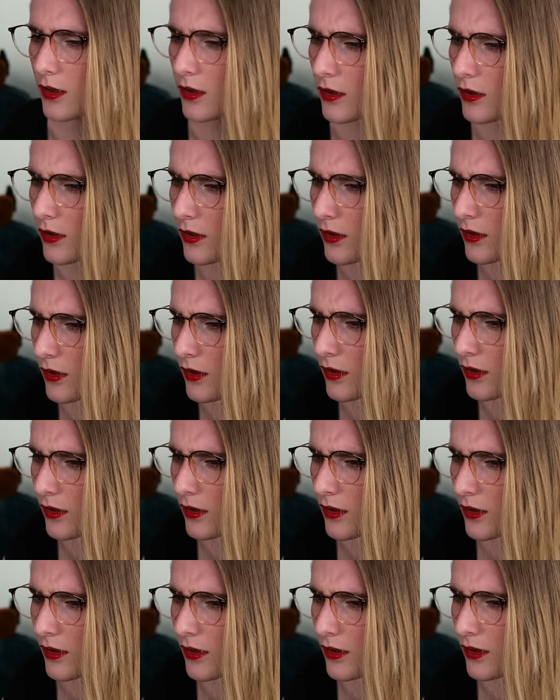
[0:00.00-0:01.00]

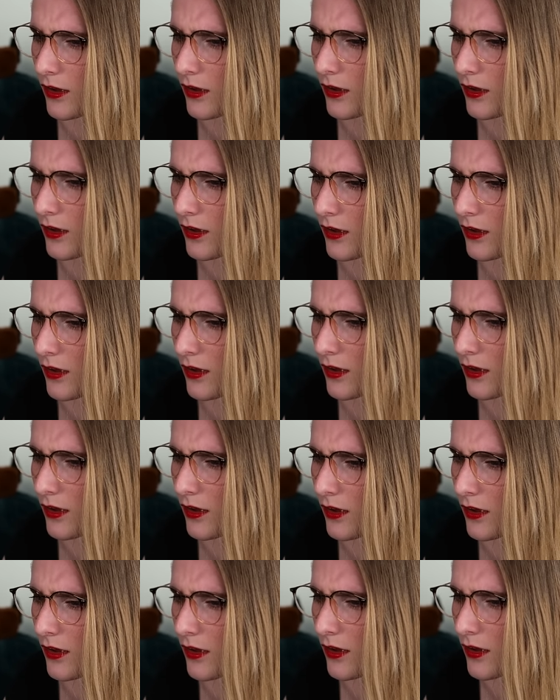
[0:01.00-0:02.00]

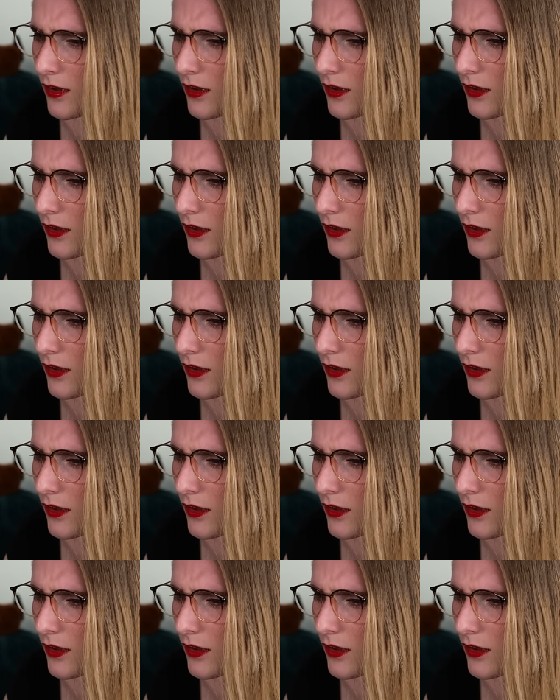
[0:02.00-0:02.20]
Nobody speaks.